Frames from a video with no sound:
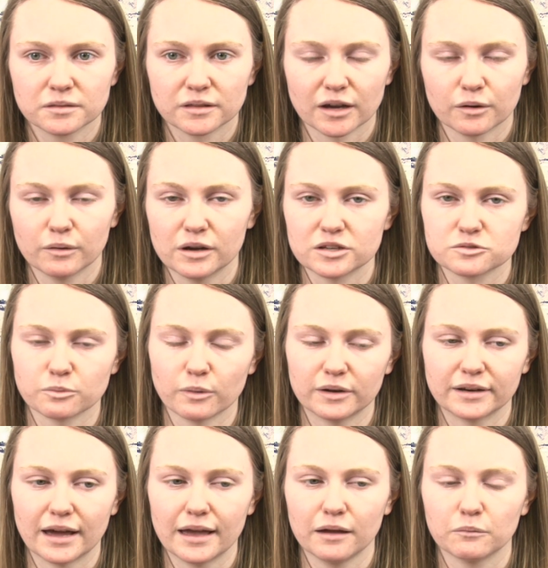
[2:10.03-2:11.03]
there was
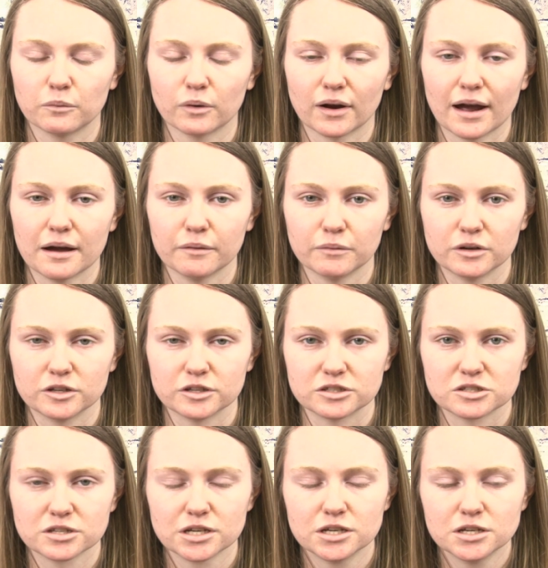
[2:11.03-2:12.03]
one night where I
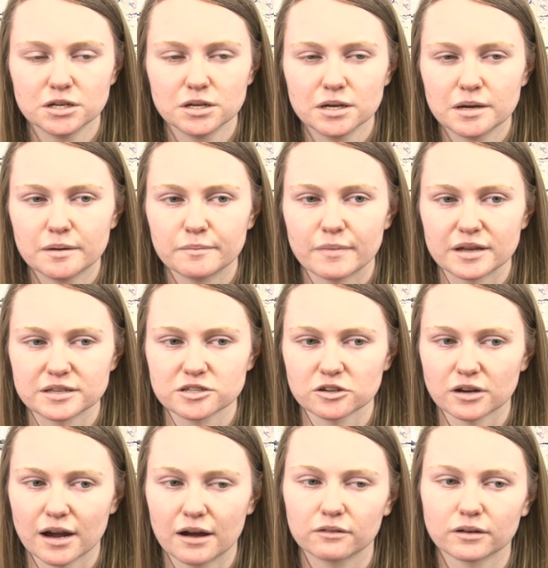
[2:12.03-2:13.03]
was messing
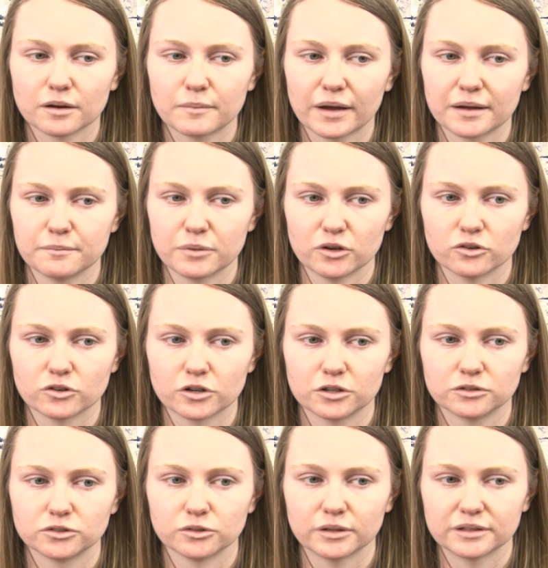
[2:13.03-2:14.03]
around on my
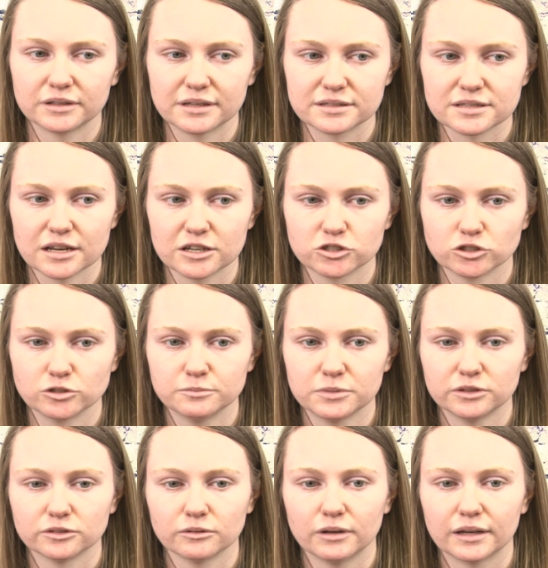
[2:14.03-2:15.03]
computer, doing things that I shouldn't
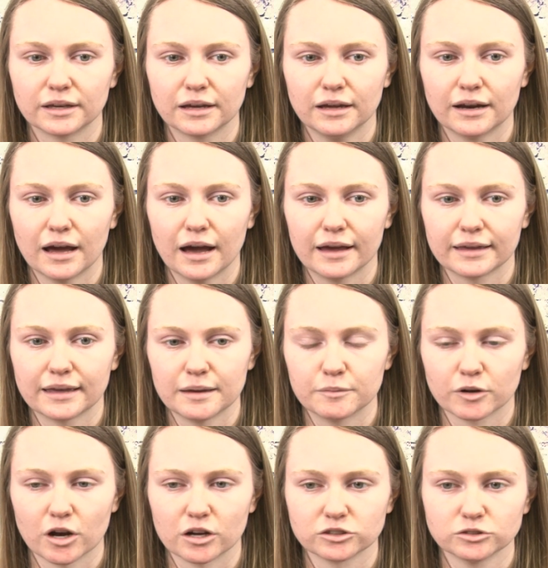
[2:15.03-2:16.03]
be doing, and I came
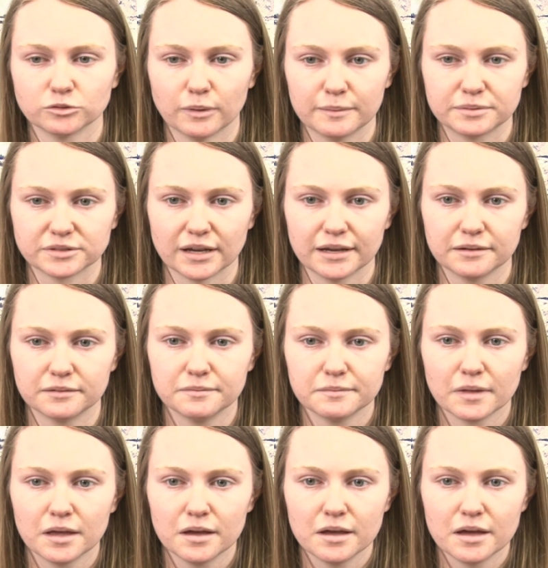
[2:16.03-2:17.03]
across a website,
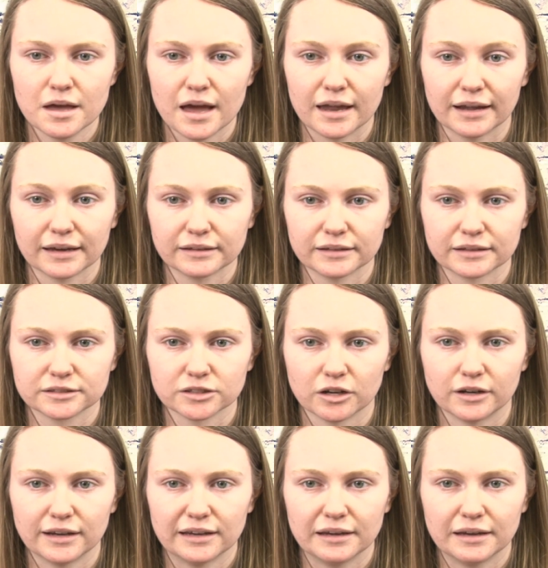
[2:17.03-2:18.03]
and I clicked
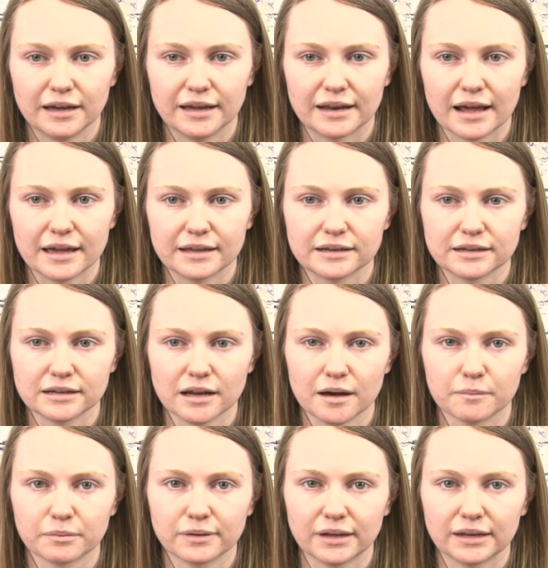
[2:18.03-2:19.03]
on it, and I ended
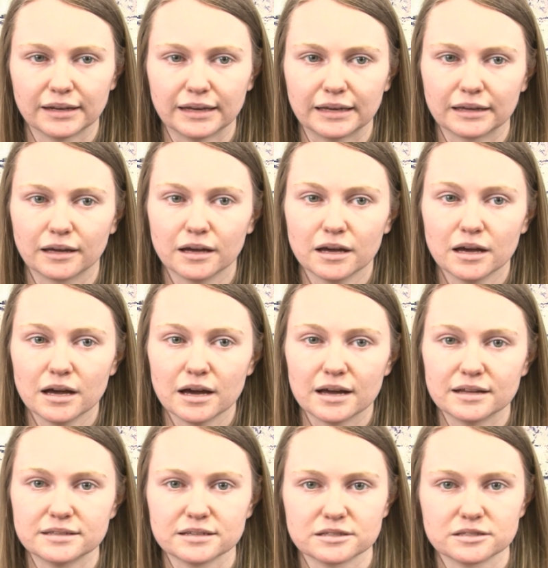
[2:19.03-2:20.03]
up getting
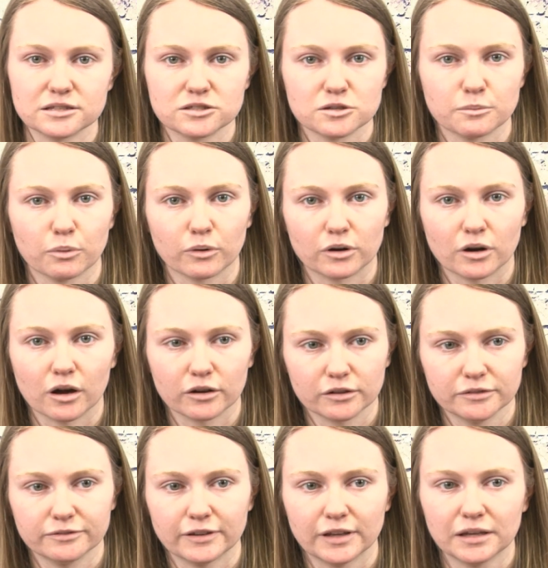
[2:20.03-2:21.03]
addicted to
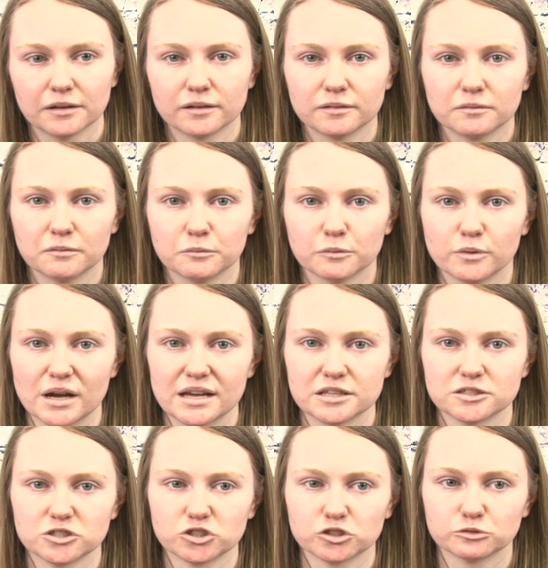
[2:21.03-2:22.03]
pornography,
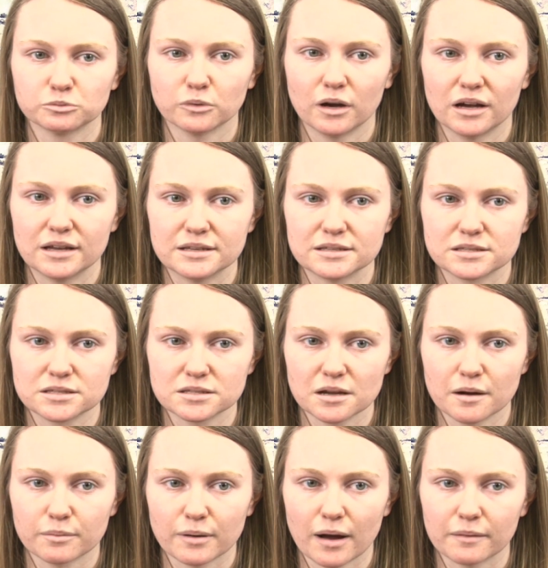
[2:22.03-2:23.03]
which was
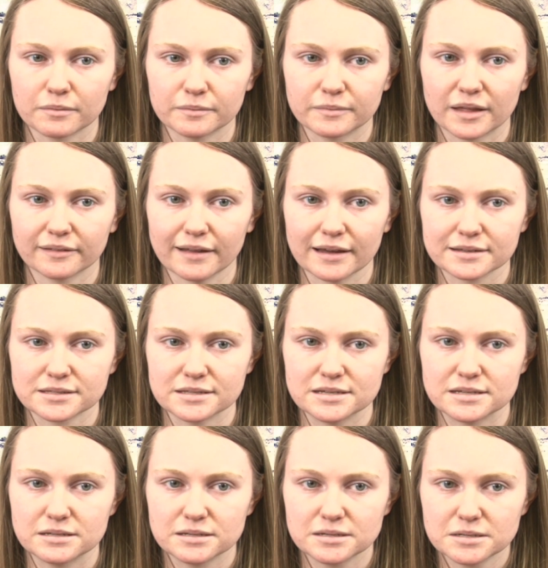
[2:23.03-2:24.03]
a problem that
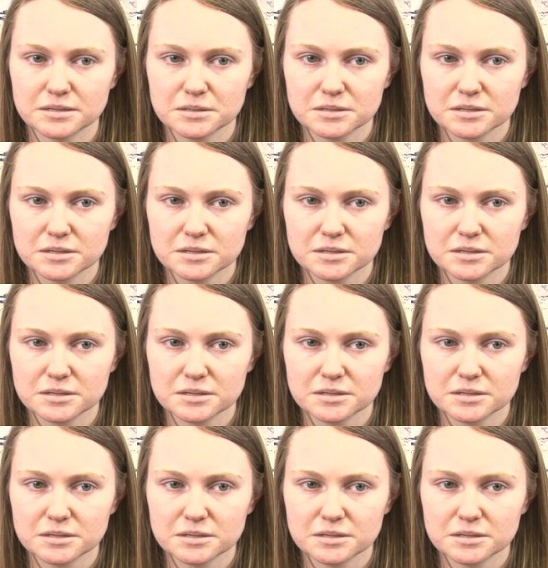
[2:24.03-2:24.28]
lasted